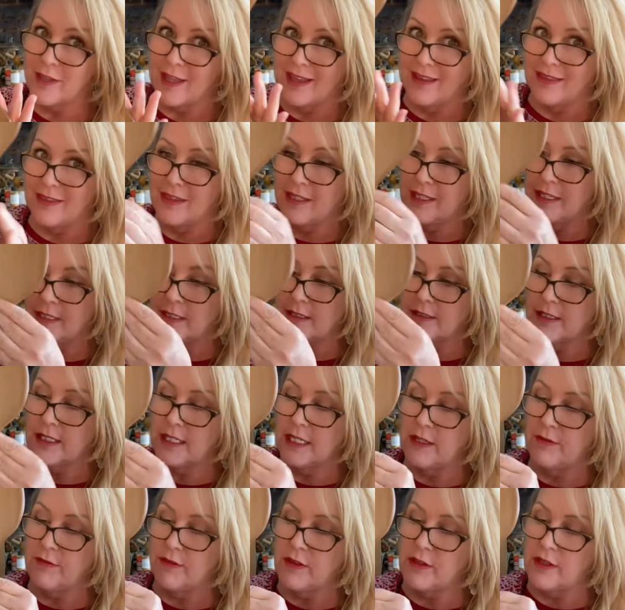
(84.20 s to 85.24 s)
and these,
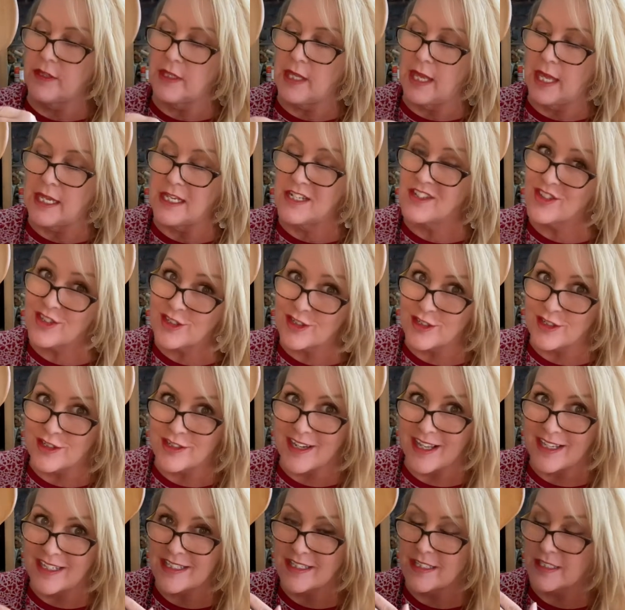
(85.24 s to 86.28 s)
even the edges are
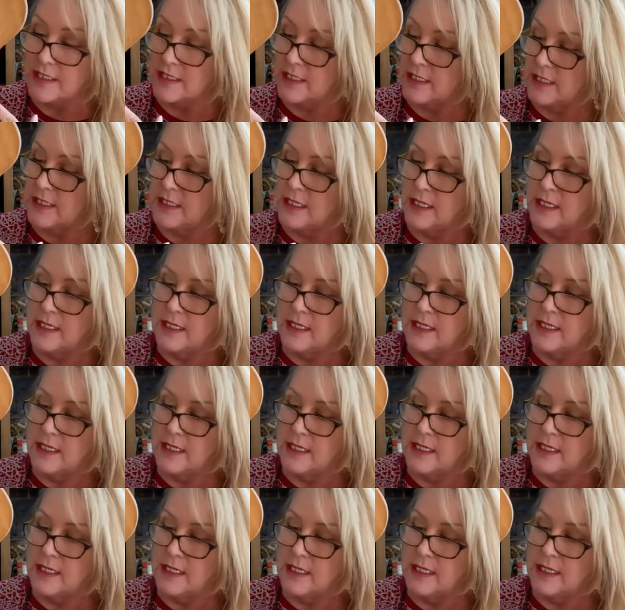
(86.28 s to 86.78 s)
nicely